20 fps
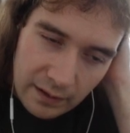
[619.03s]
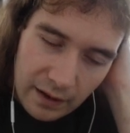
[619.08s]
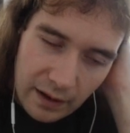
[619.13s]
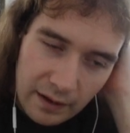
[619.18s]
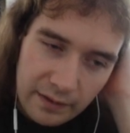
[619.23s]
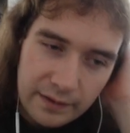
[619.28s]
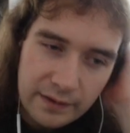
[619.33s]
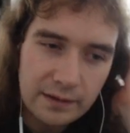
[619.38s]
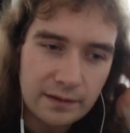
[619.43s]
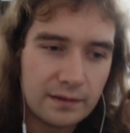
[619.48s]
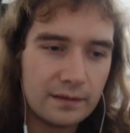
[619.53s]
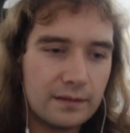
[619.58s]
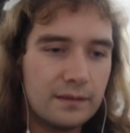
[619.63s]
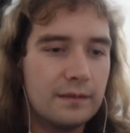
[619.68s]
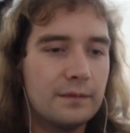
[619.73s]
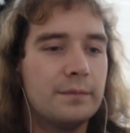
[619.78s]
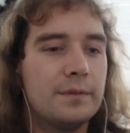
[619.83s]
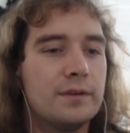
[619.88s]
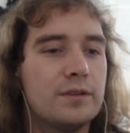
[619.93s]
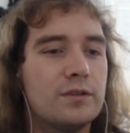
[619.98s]
I think
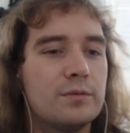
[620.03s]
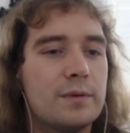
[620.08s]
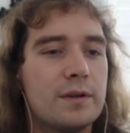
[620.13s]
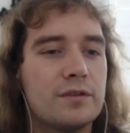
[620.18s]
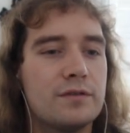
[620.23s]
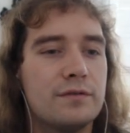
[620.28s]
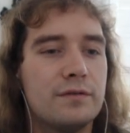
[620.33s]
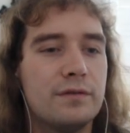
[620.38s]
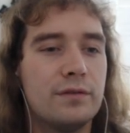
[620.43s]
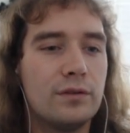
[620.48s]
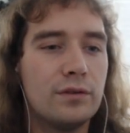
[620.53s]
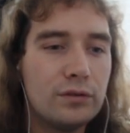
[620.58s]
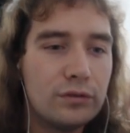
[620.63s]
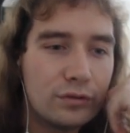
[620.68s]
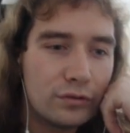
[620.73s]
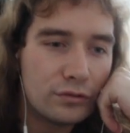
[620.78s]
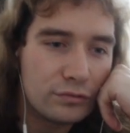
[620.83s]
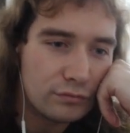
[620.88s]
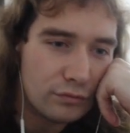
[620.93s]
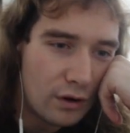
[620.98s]
just because
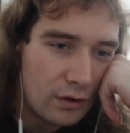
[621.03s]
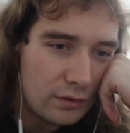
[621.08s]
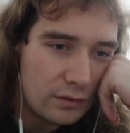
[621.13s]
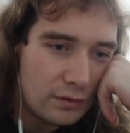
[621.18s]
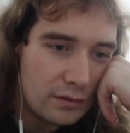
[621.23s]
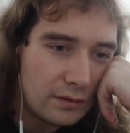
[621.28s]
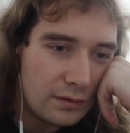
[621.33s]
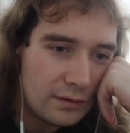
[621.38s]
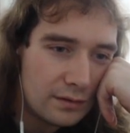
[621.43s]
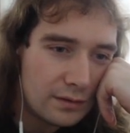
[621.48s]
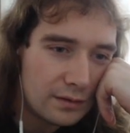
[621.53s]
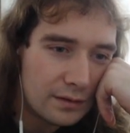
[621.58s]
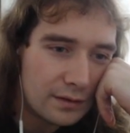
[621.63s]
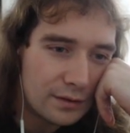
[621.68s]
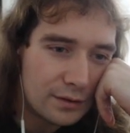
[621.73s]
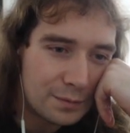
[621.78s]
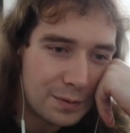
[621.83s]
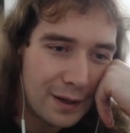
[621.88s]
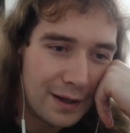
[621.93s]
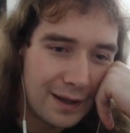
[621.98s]
fall drunk.
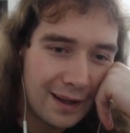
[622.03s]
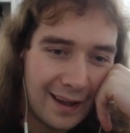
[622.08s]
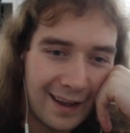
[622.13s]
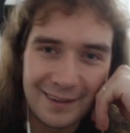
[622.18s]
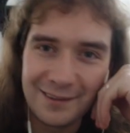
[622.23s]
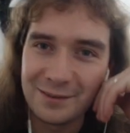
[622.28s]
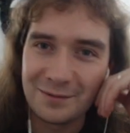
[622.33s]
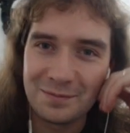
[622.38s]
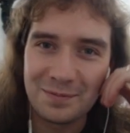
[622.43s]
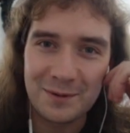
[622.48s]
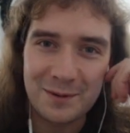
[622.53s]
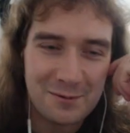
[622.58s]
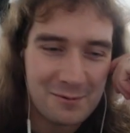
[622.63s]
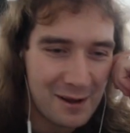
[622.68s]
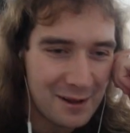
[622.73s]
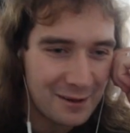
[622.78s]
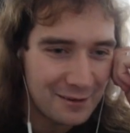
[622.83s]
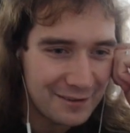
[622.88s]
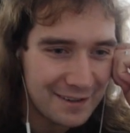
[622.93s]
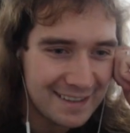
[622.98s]
So I should put
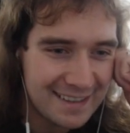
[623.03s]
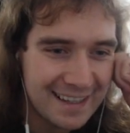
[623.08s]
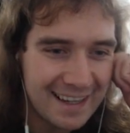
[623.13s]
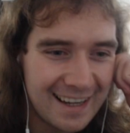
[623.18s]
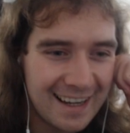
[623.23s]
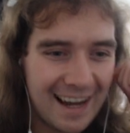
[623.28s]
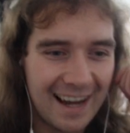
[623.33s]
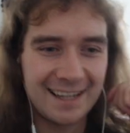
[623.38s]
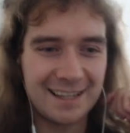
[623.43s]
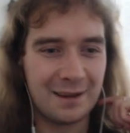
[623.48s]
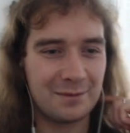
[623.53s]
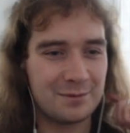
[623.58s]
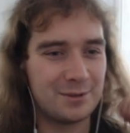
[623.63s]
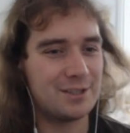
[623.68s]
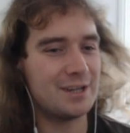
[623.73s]
12 in. I